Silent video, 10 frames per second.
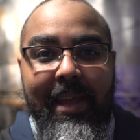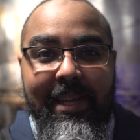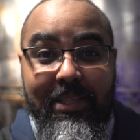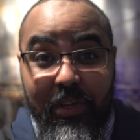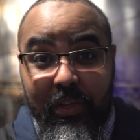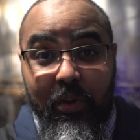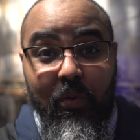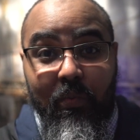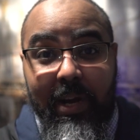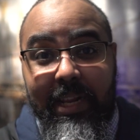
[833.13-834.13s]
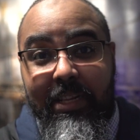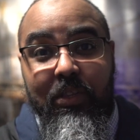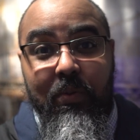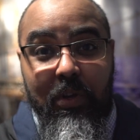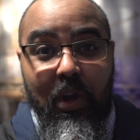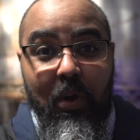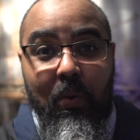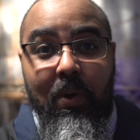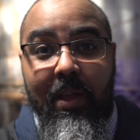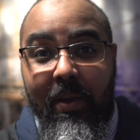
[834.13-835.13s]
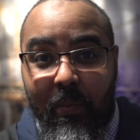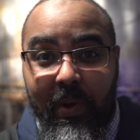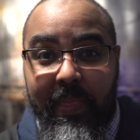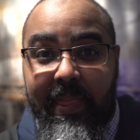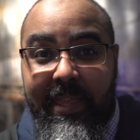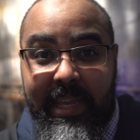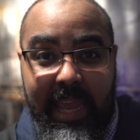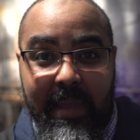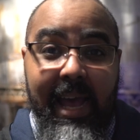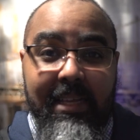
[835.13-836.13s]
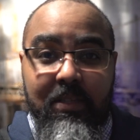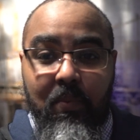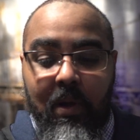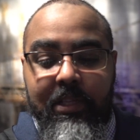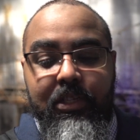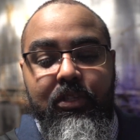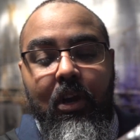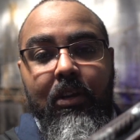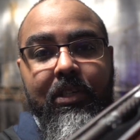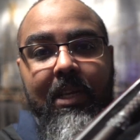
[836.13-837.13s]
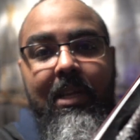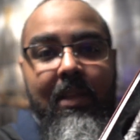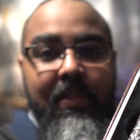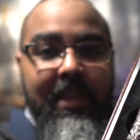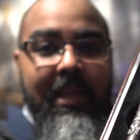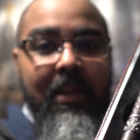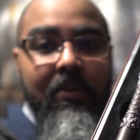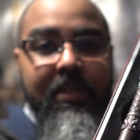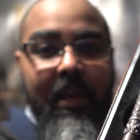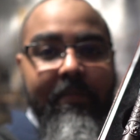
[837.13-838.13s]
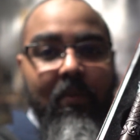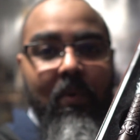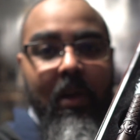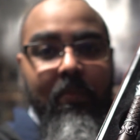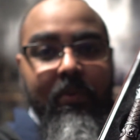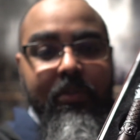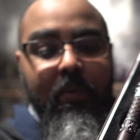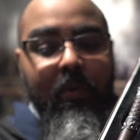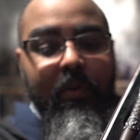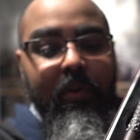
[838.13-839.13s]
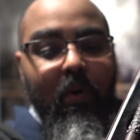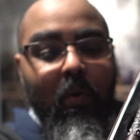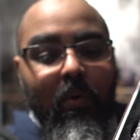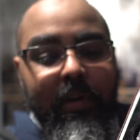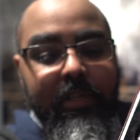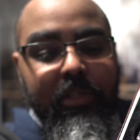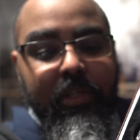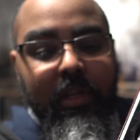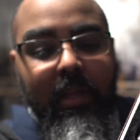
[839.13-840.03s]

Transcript: until you are ready to go with the game. As the wand is charging, the hilt of the wand will turn orange